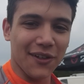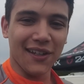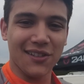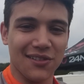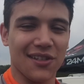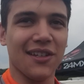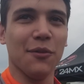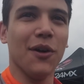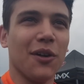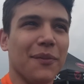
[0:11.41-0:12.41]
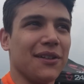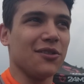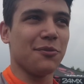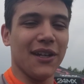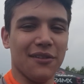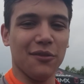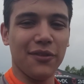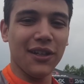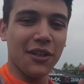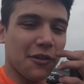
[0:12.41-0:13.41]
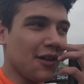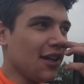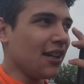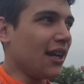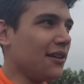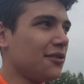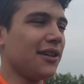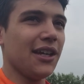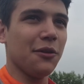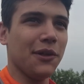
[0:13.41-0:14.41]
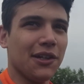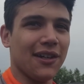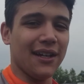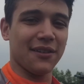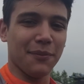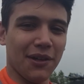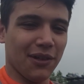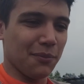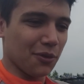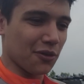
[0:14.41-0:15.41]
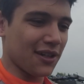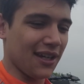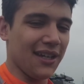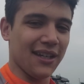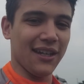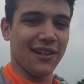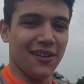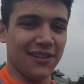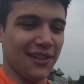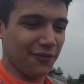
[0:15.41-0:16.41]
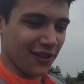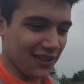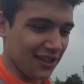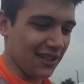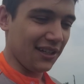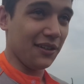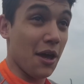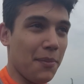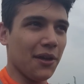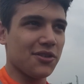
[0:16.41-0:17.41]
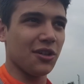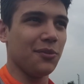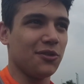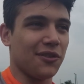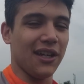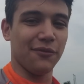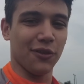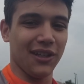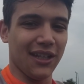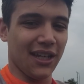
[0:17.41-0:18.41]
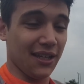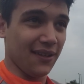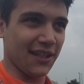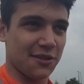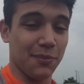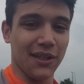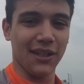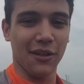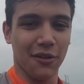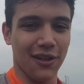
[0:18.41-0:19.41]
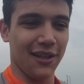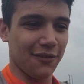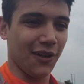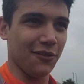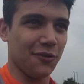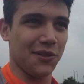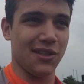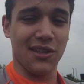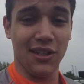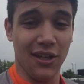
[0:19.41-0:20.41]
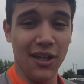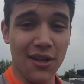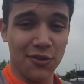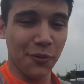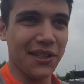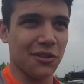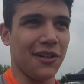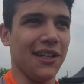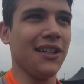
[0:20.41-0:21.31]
RedExions here and welcome back to this brand new video. And today we are at Mariembourg, aka Karting de Fagnes in Belgium, to train for the next BNL round, which is in 2 weeks already.